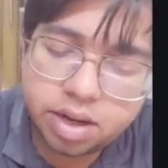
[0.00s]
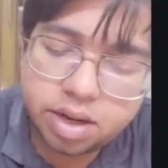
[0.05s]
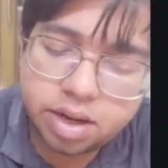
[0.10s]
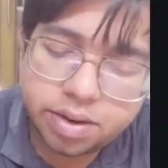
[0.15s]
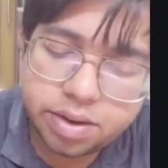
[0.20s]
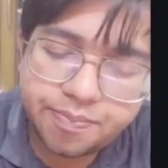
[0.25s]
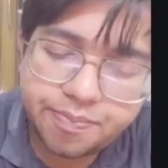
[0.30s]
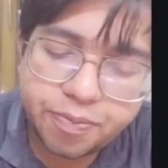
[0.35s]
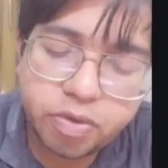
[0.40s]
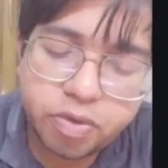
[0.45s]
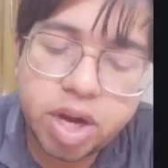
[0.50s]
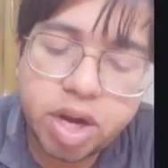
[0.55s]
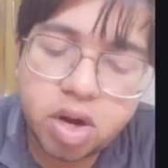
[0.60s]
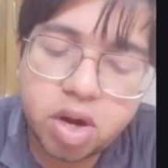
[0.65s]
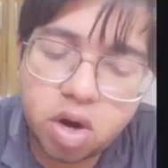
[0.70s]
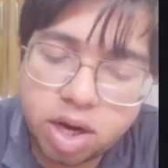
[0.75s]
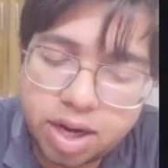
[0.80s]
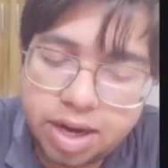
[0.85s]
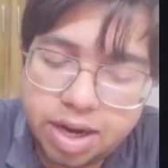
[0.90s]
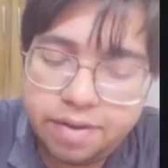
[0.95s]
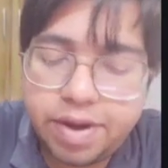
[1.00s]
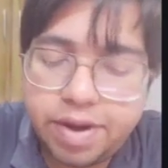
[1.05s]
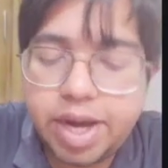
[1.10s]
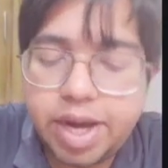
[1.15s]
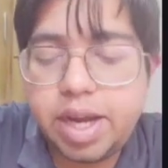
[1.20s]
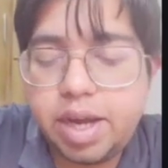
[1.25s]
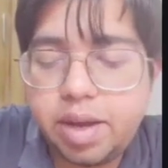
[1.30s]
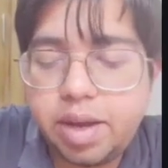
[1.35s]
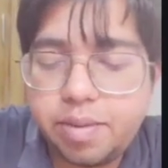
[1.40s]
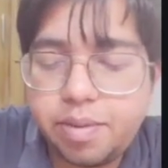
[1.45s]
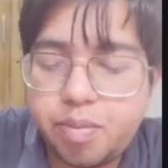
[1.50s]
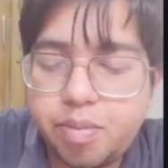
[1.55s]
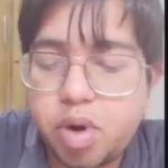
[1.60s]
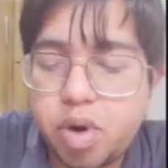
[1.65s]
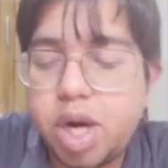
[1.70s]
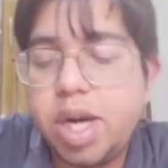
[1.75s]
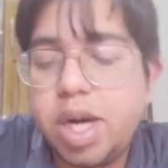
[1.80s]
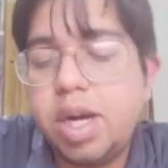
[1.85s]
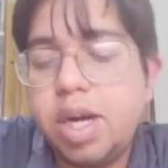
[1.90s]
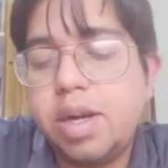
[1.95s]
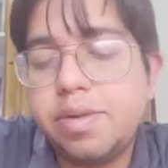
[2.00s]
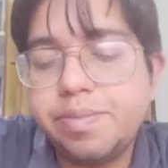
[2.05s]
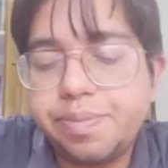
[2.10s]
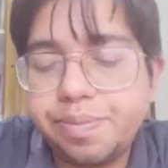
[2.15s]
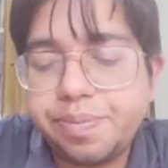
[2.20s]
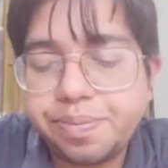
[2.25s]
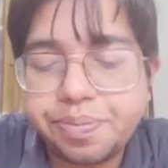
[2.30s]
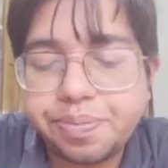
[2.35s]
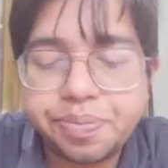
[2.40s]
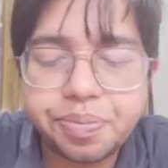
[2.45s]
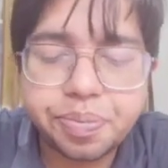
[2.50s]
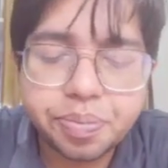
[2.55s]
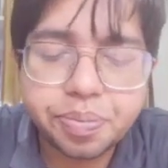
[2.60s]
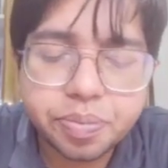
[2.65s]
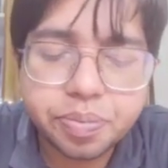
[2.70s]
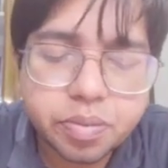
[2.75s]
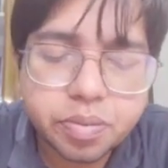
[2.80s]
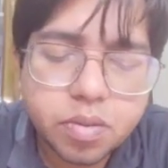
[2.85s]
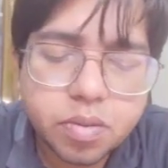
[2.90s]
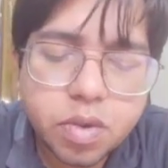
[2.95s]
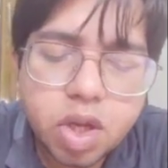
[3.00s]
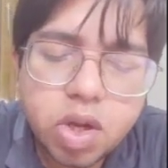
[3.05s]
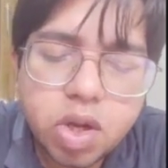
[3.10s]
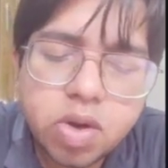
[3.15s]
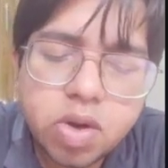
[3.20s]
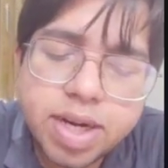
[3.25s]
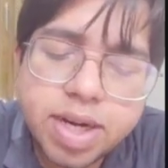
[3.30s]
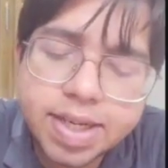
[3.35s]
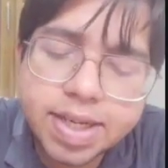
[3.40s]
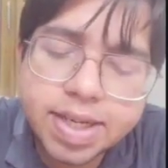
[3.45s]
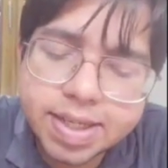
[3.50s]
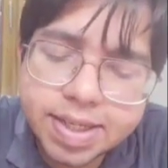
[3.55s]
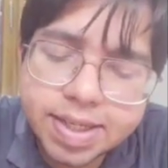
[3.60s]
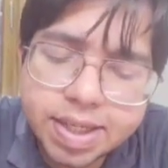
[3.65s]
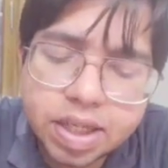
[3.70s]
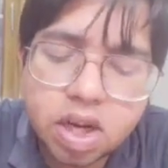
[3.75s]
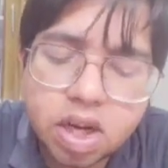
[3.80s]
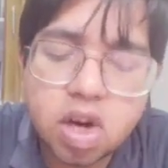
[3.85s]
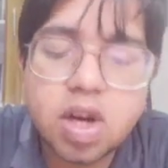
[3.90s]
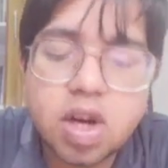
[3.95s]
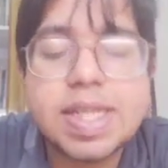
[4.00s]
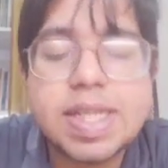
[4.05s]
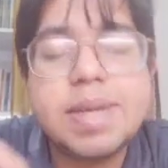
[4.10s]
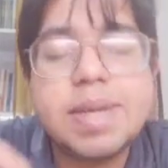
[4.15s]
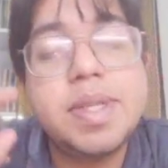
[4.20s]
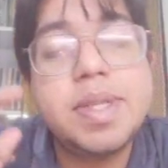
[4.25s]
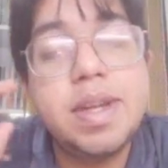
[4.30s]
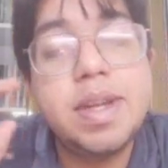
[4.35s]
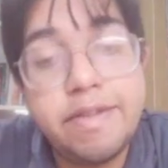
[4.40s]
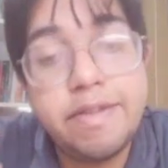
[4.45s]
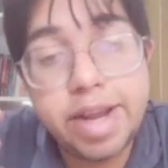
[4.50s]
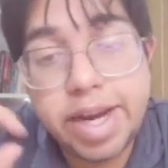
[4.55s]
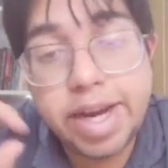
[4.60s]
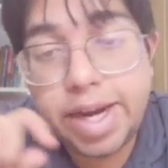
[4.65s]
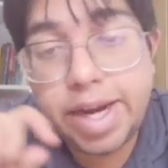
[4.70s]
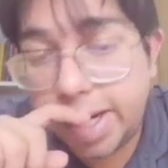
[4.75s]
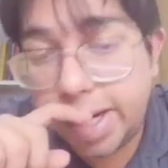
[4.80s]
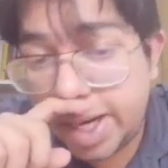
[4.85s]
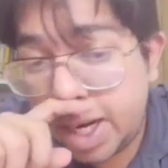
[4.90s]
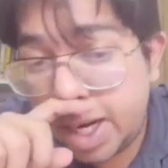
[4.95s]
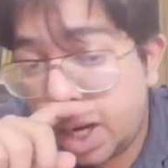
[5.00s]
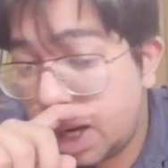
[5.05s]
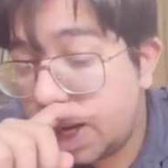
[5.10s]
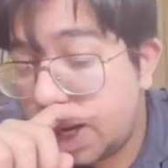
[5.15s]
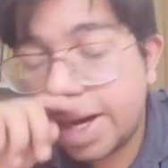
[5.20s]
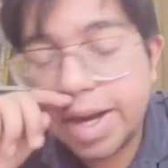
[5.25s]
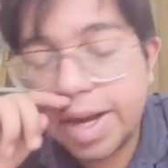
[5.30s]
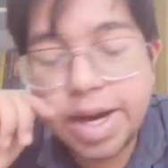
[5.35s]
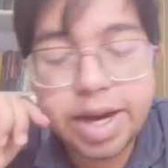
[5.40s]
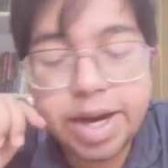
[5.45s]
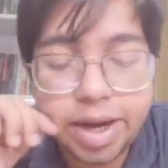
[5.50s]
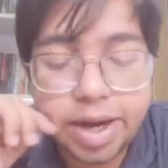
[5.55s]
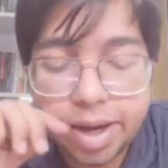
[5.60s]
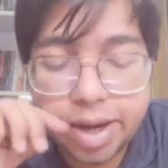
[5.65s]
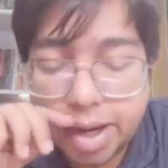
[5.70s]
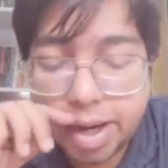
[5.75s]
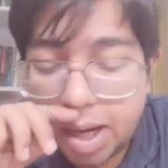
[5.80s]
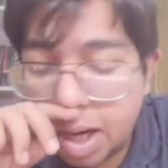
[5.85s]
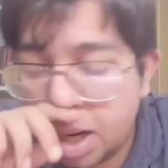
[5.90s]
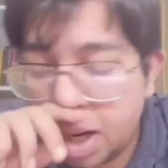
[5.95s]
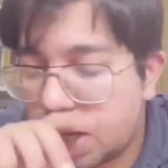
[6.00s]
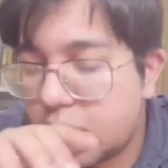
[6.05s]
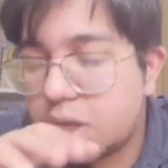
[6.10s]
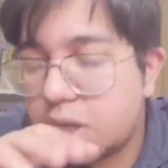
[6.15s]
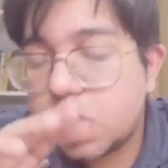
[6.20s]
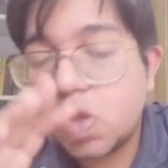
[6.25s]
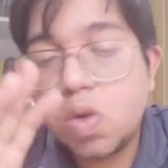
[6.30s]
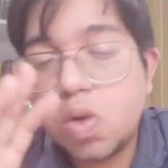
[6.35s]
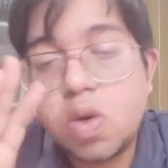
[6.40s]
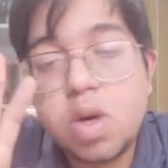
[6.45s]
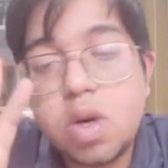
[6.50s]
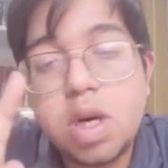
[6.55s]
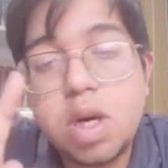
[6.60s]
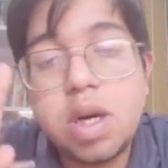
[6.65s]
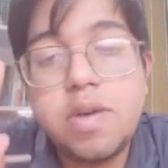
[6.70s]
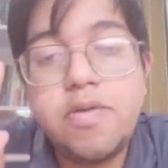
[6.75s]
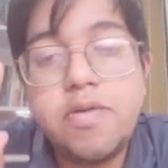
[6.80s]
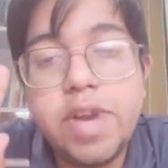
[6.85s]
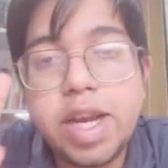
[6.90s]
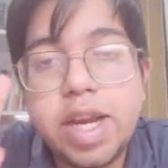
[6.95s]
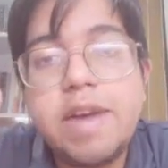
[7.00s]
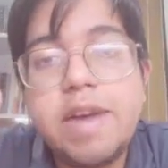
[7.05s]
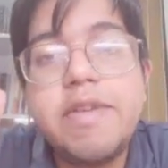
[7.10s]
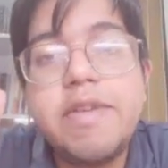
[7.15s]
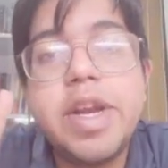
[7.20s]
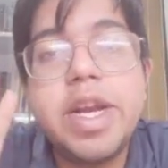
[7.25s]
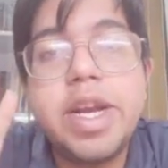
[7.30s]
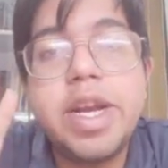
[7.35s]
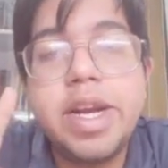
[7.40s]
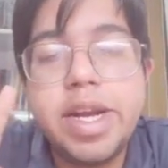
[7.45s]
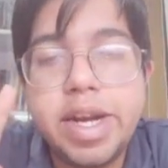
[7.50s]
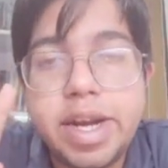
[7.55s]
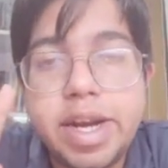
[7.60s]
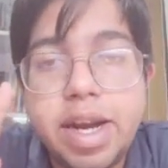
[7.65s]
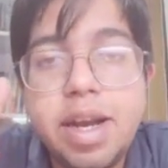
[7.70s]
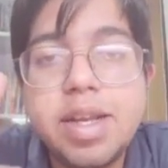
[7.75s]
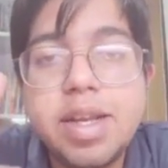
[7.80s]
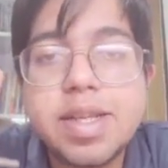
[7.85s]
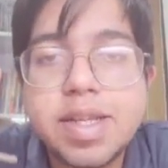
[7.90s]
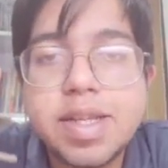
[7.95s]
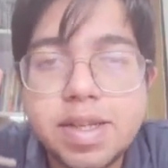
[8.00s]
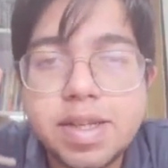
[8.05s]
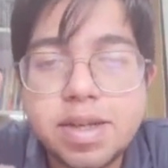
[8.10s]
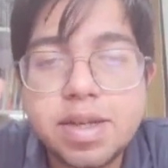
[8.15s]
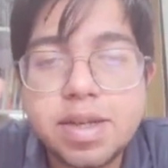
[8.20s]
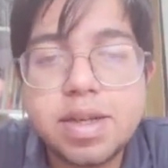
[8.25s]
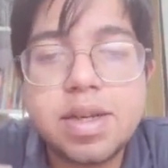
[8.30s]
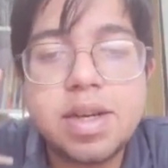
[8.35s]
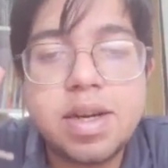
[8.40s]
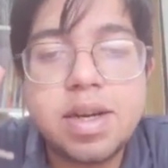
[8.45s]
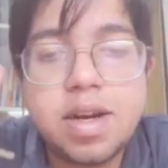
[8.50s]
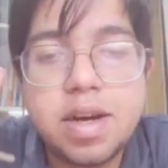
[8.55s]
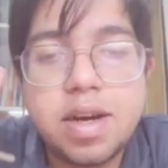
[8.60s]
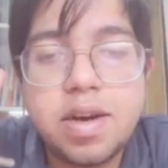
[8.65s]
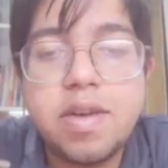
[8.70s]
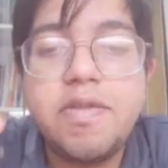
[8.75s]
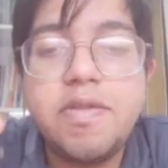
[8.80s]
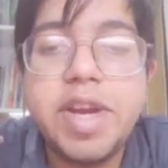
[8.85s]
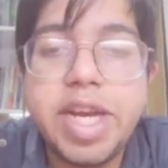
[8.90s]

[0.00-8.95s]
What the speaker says: we are not leaving any point, discussing the concepts in very detail, great detail. So we'll cover it in detail. Just we need